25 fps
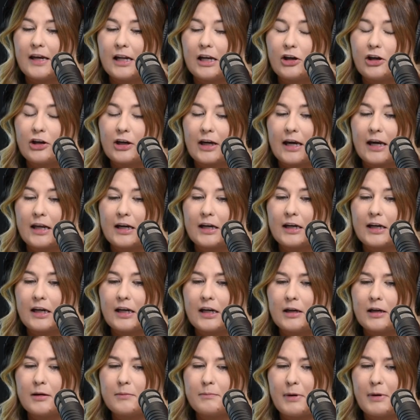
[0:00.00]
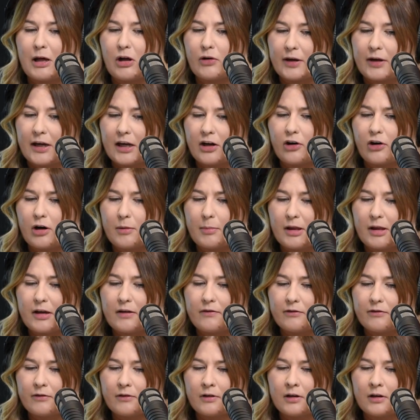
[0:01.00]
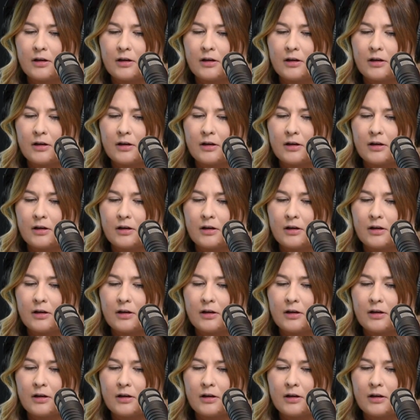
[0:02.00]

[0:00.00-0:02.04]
they're located in Balcatta, I believe.